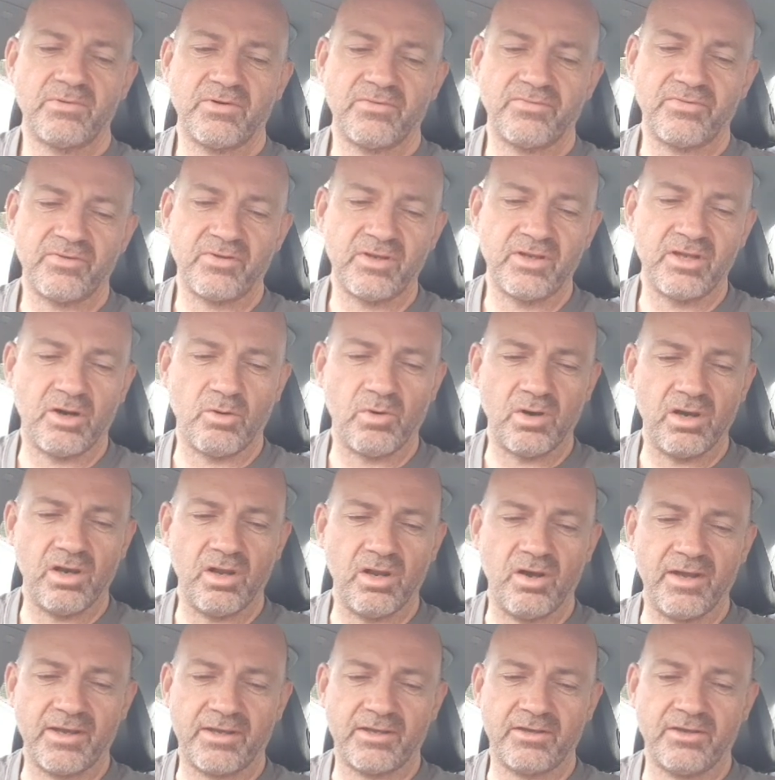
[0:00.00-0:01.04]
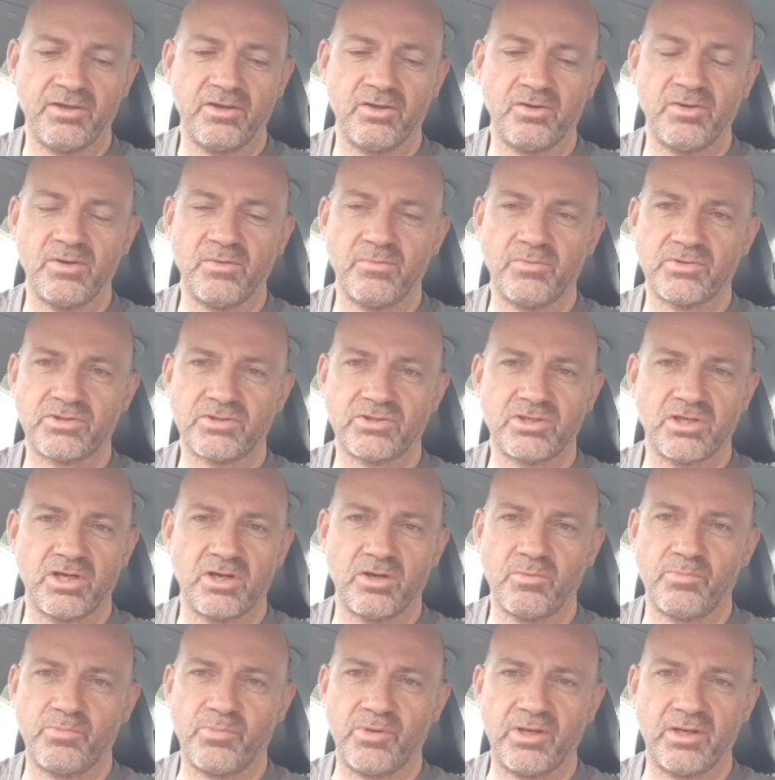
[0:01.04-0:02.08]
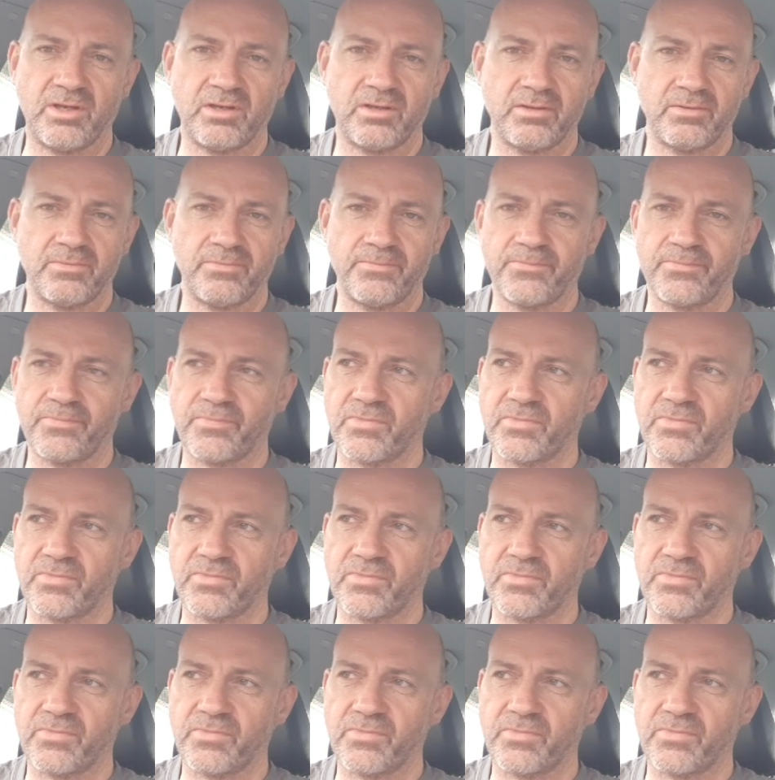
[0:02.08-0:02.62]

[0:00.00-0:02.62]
But I think No One Like You, it was so big.